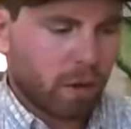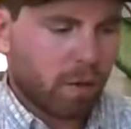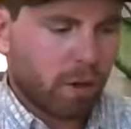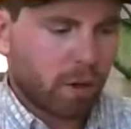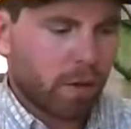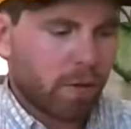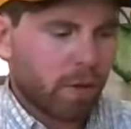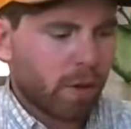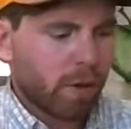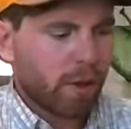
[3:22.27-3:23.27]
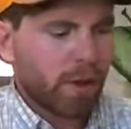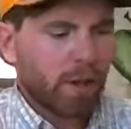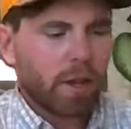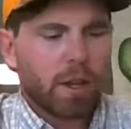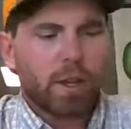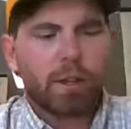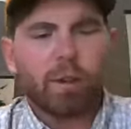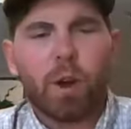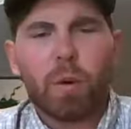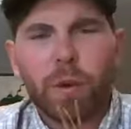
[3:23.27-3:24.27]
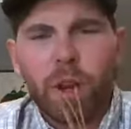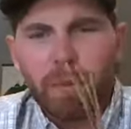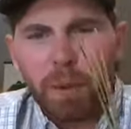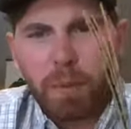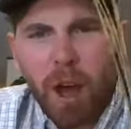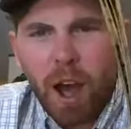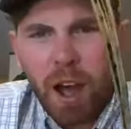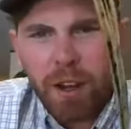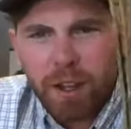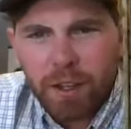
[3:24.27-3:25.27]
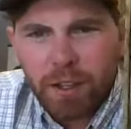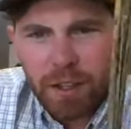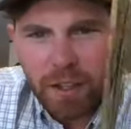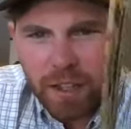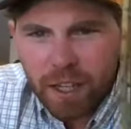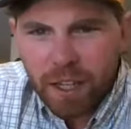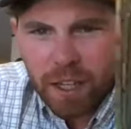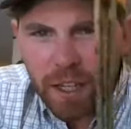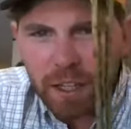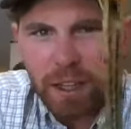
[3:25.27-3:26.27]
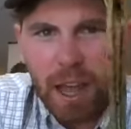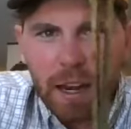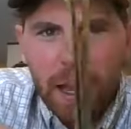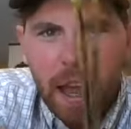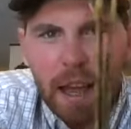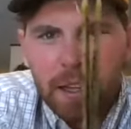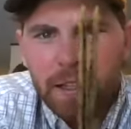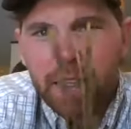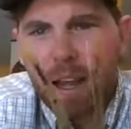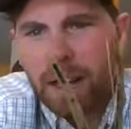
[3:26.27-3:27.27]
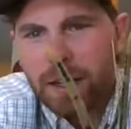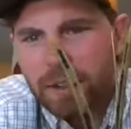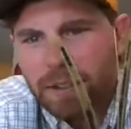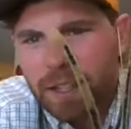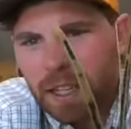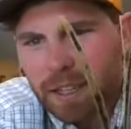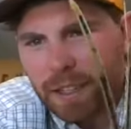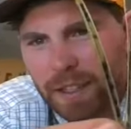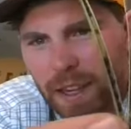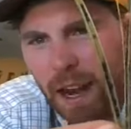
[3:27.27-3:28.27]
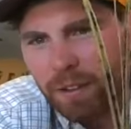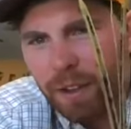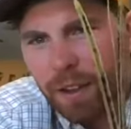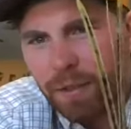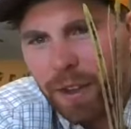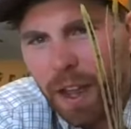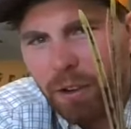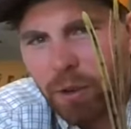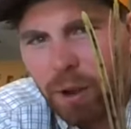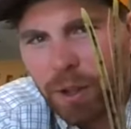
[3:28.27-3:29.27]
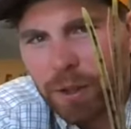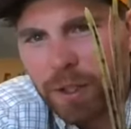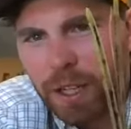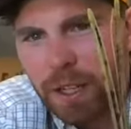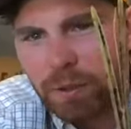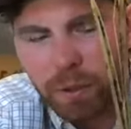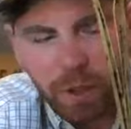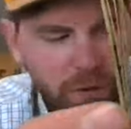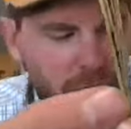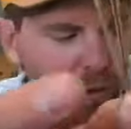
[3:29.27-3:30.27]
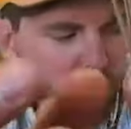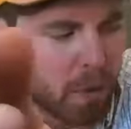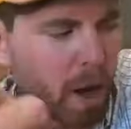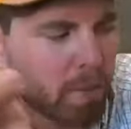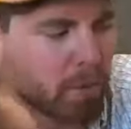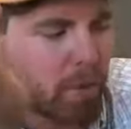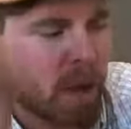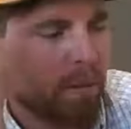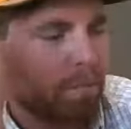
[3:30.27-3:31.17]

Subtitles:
Here we go. You would open up the pod to see that it has tons of seeds inside of it. Every one of those seeds will give you a new poppy plant.